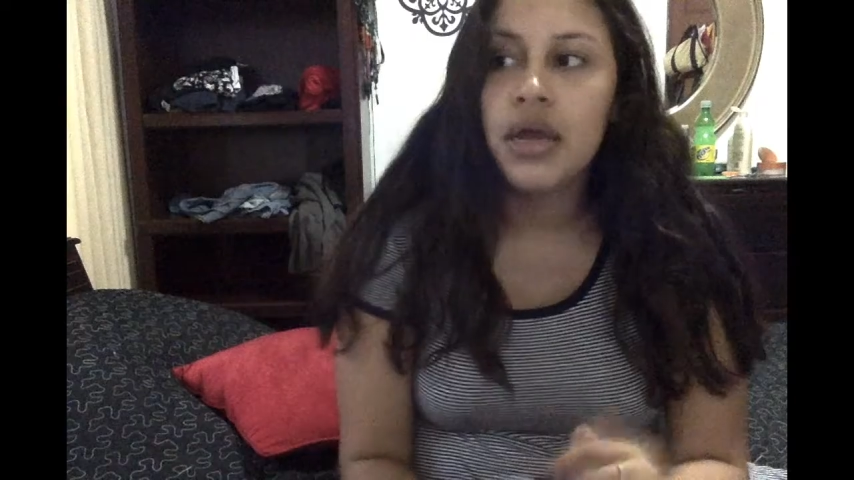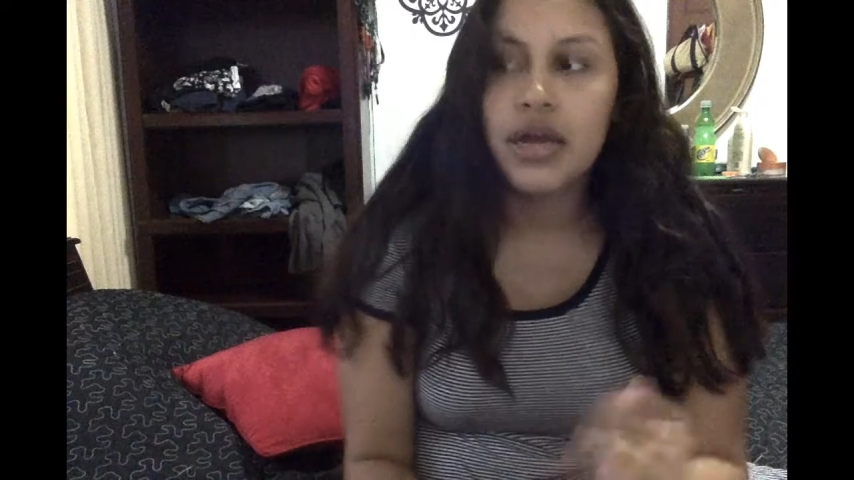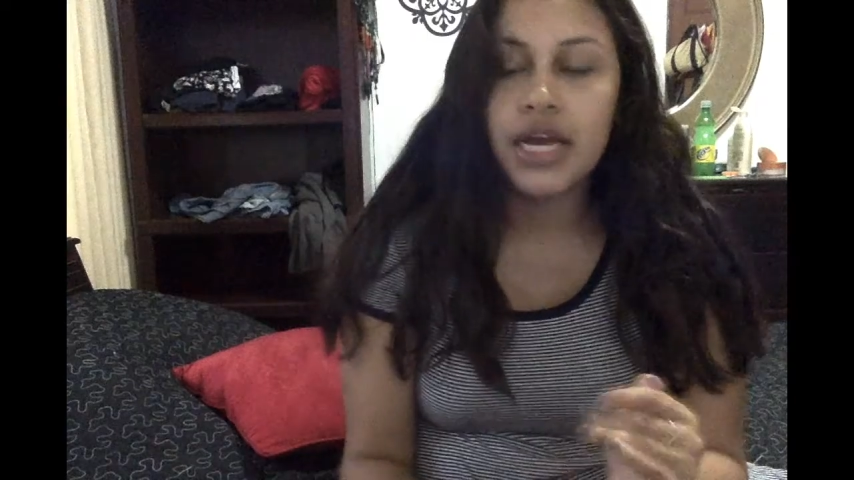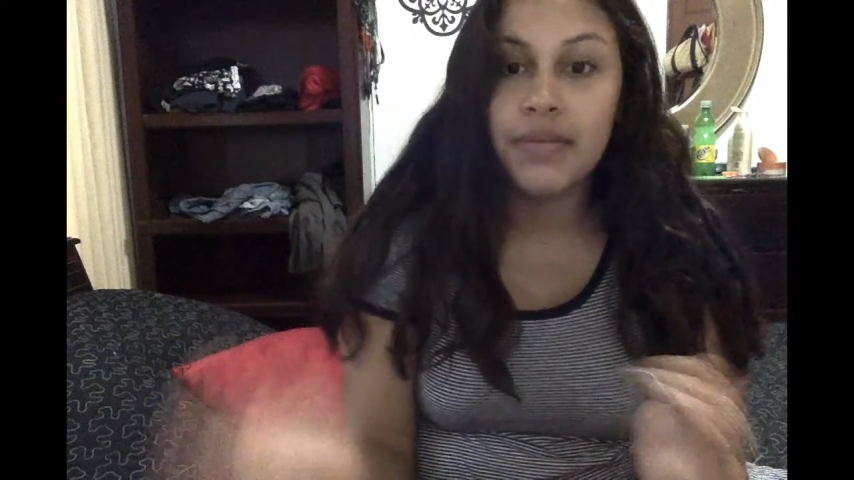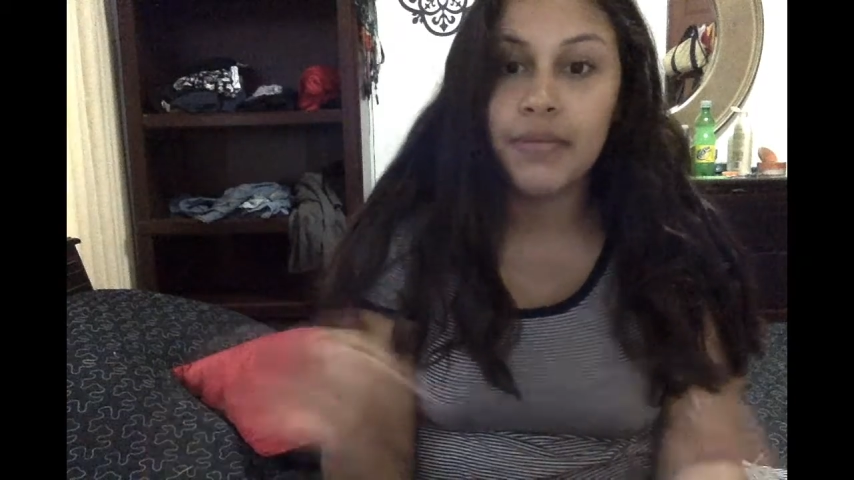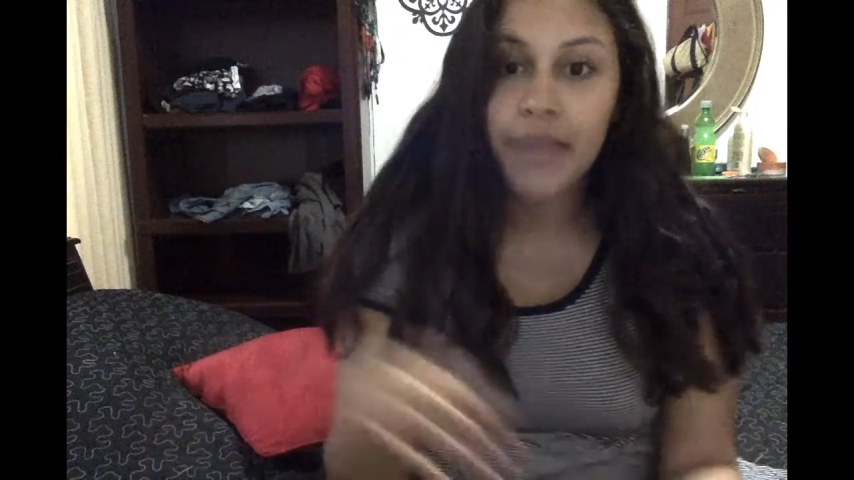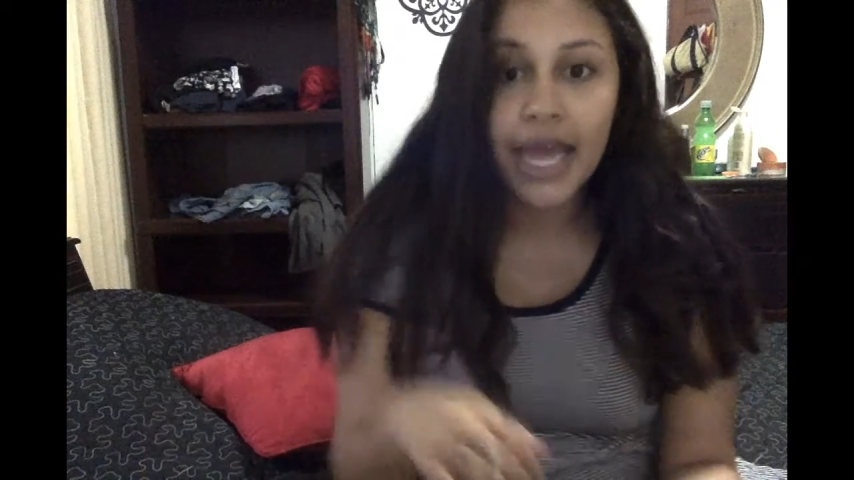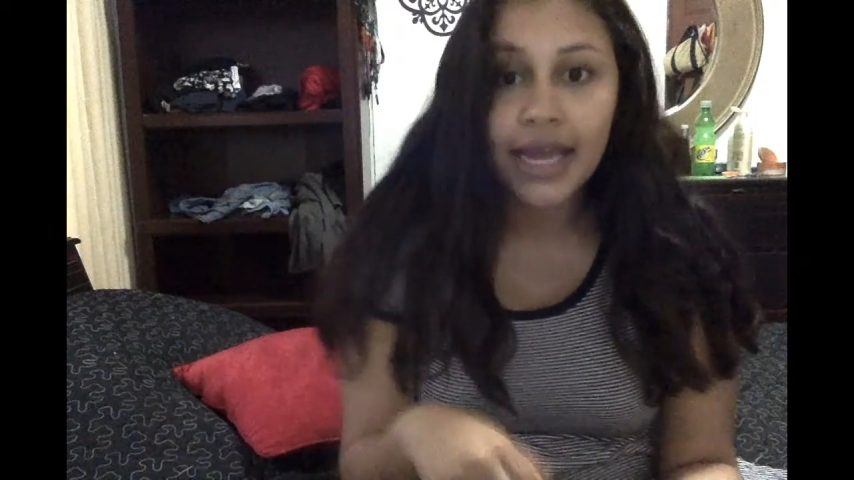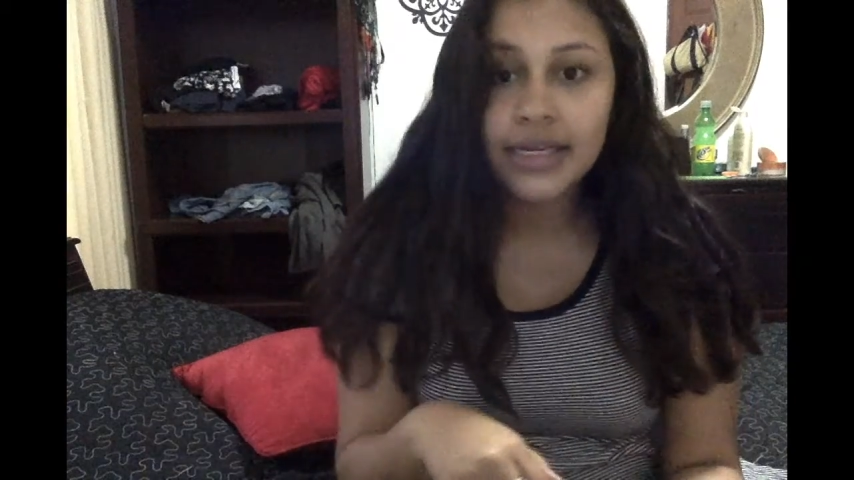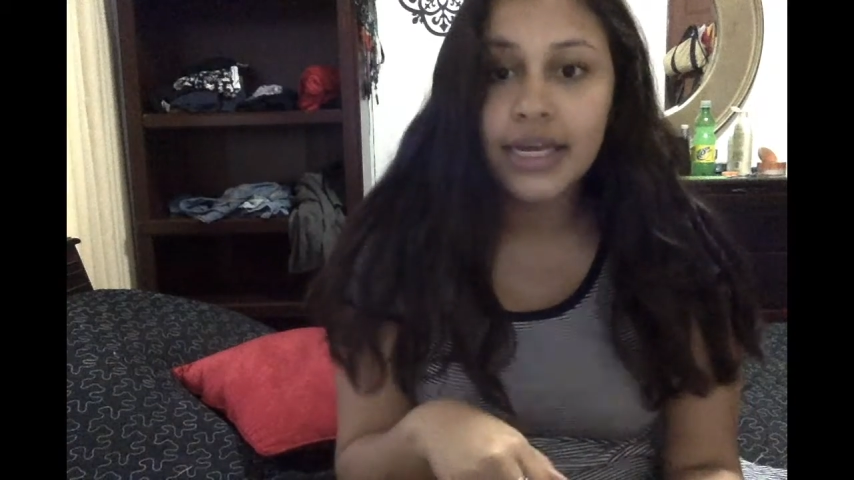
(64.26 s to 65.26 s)
I am
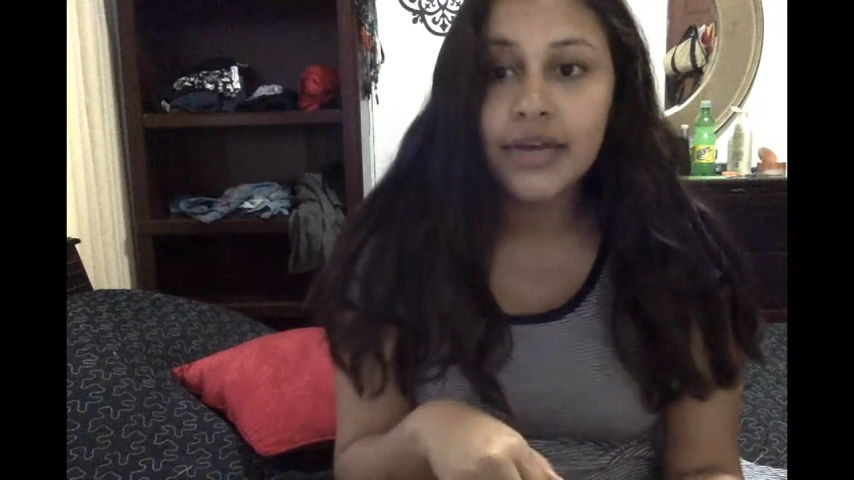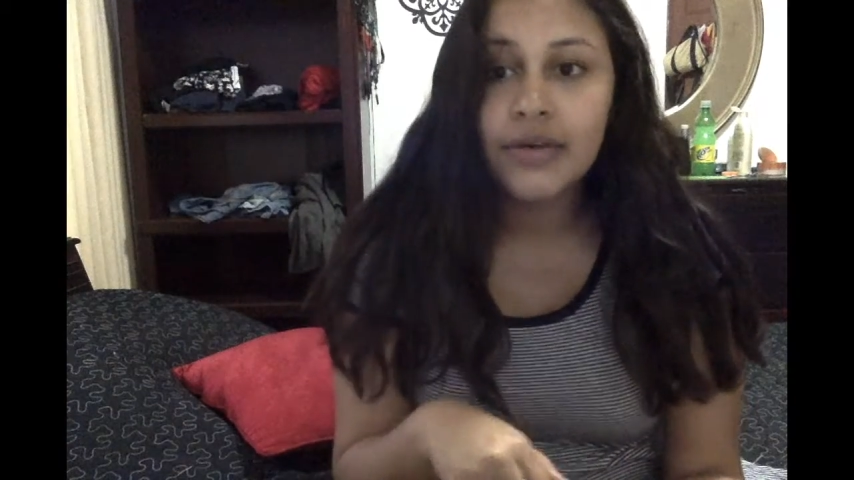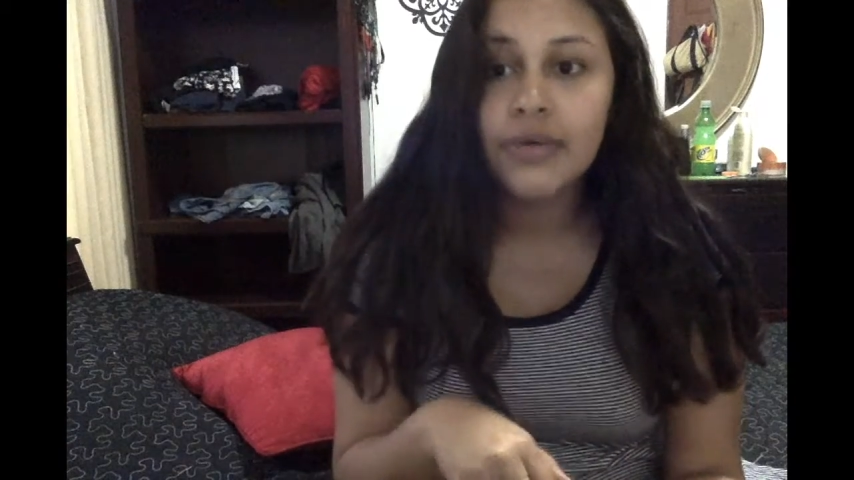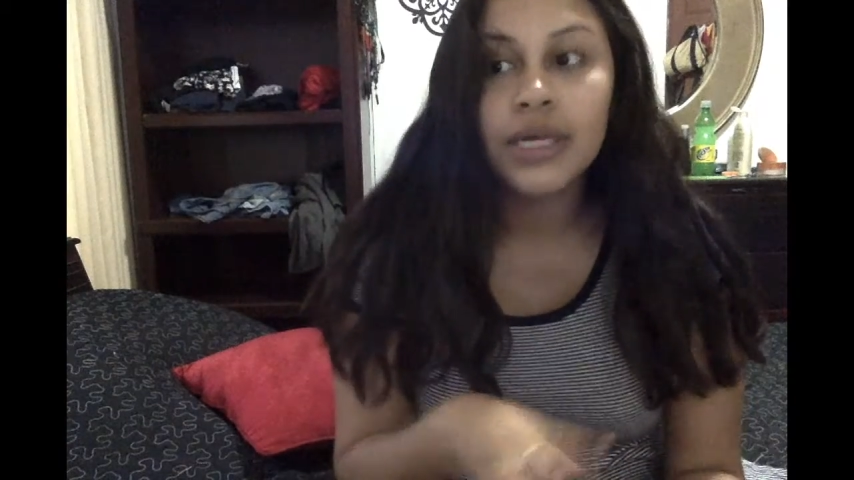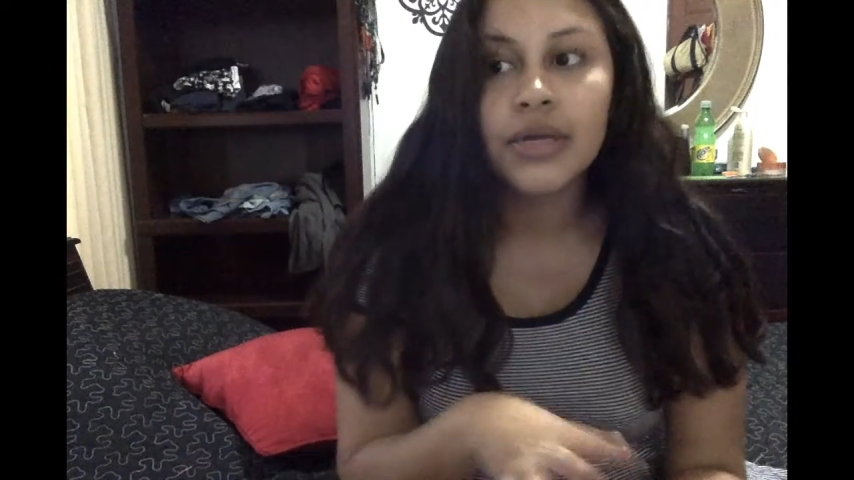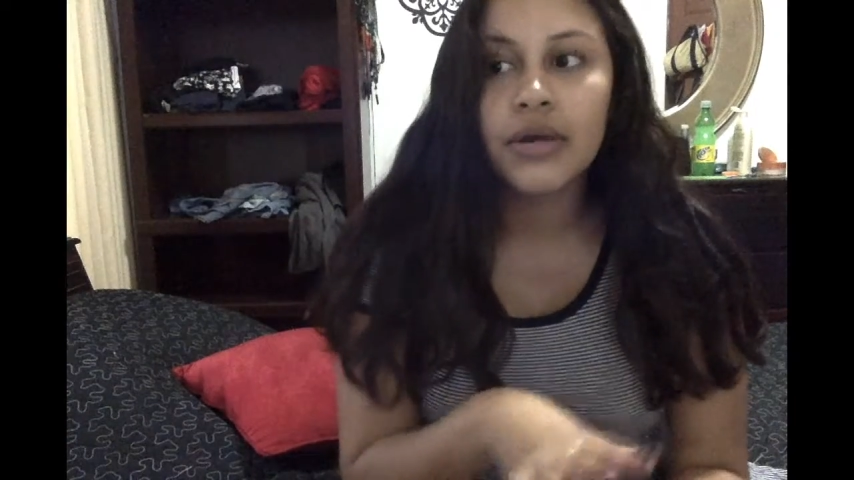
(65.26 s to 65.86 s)
back now